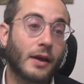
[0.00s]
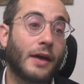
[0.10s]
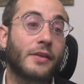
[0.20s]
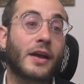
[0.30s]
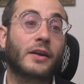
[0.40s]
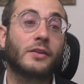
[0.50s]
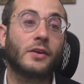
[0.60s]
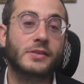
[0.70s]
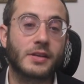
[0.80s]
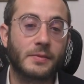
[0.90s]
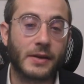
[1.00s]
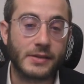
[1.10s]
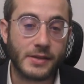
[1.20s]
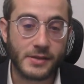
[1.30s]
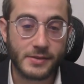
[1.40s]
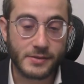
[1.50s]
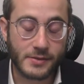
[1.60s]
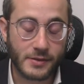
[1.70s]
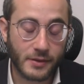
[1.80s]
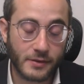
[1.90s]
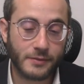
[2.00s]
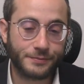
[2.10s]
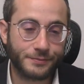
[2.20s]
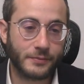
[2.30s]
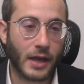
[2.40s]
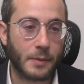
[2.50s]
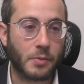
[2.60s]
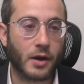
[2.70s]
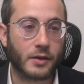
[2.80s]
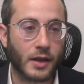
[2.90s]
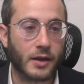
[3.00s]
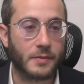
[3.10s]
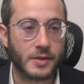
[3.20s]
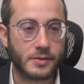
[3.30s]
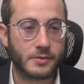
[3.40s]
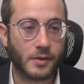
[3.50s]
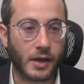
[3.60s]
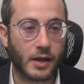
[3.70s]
And the doctor looks at him and he says, "And Baruch Dayan HaEmes, what